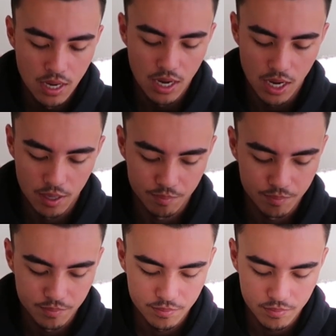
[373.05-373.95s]

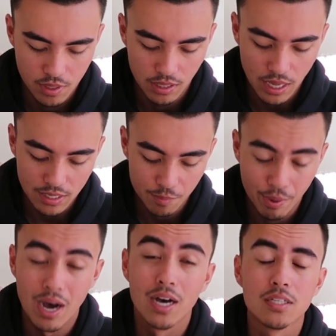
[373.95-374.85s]
A lot of
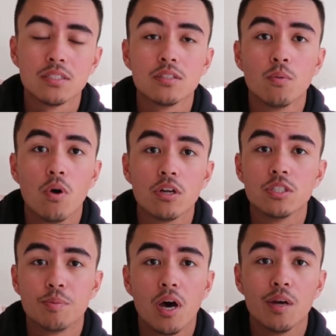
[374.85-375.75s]
the ponds, the
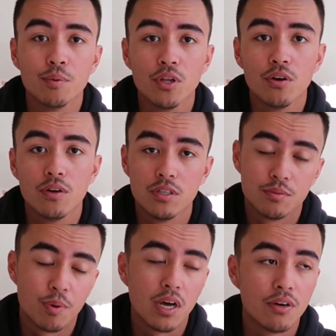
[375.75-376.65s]
water's probably below,
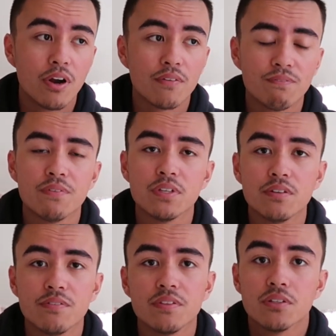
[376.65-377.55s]
it's probably around 50
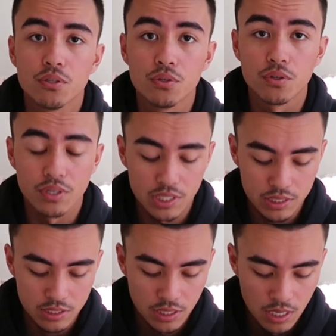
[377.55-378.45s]
to 52
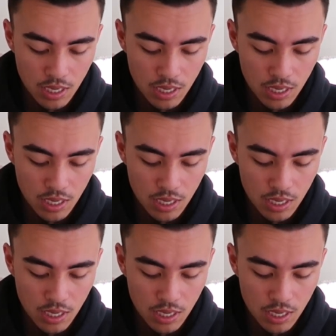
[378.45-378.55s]
degrees.